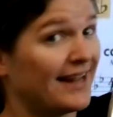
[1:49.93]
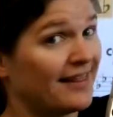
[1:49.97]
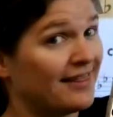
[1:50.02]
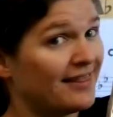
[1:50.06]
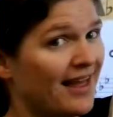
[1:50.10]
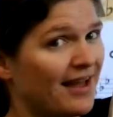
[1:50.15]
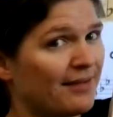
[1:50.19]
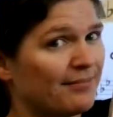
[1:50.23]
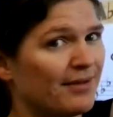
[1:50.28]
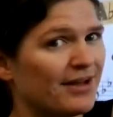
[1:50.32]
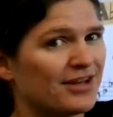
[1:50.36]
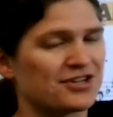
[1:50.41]
in
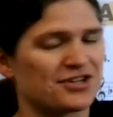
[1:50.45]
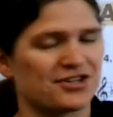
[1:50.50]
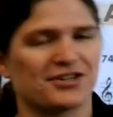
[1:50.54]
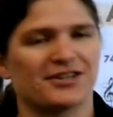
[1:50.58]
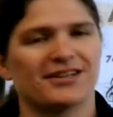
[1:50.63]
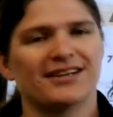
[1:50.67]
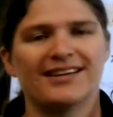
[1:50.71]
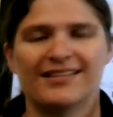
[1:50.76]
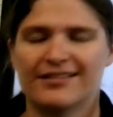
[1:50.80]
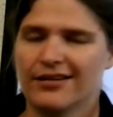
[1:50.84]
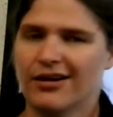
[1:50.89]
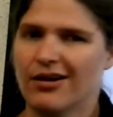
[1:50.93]
that measure
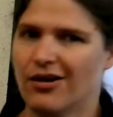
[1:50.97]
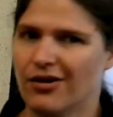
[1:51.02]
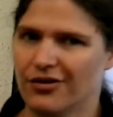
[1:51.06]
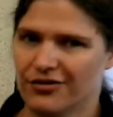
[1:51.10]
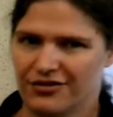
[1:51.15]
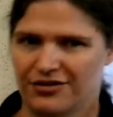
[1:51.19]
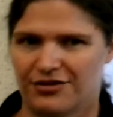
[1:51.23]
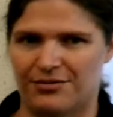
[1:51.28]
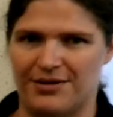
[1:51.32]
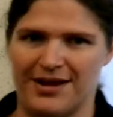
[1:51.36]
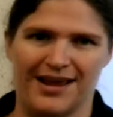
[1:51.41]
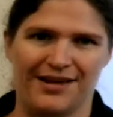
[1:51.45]
is
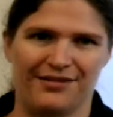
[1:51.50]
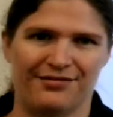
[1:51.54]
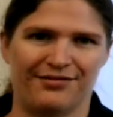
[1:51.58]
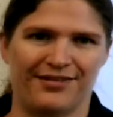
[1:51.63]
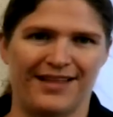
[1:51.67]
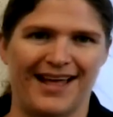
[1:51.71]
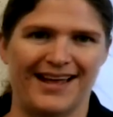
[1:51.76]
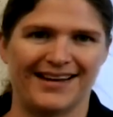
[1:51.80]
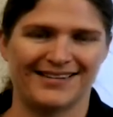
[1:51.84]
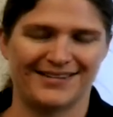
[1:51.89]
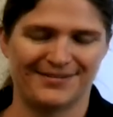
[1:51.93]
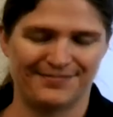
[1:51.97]
also A
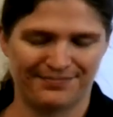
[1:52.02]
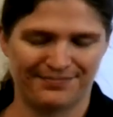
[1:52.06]
flat.